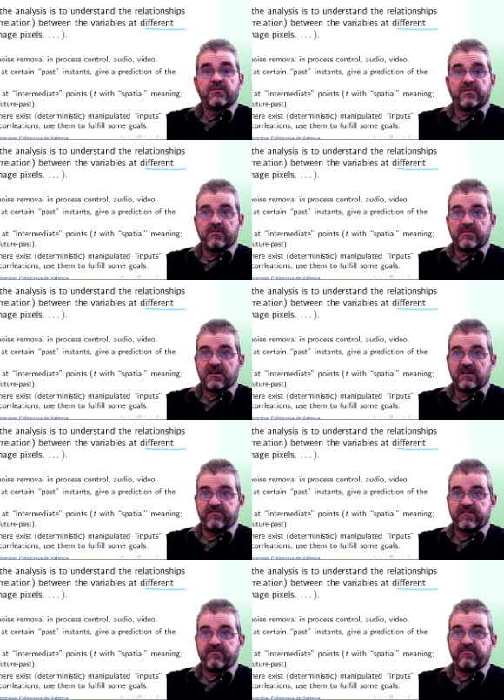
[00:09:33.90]
They may
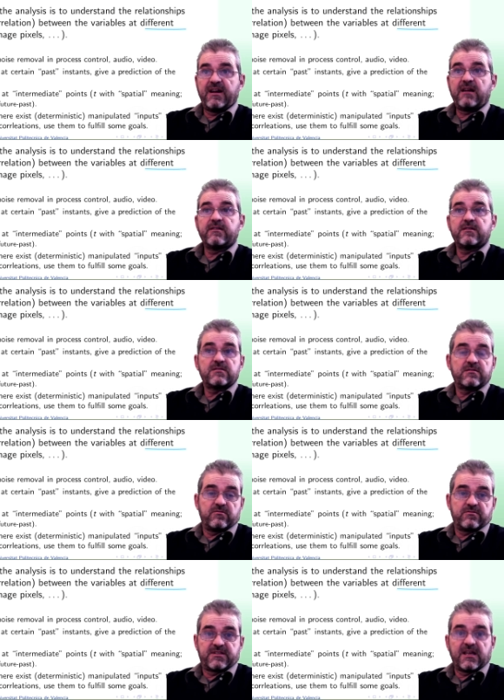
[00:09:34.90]
have a variance
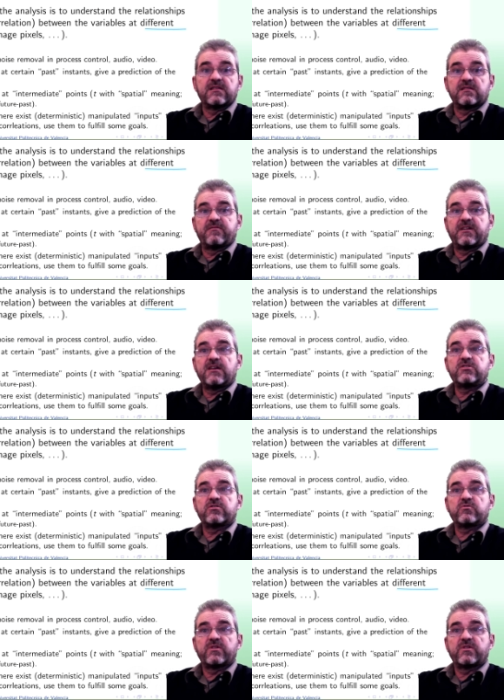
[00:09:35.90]
or standard deviation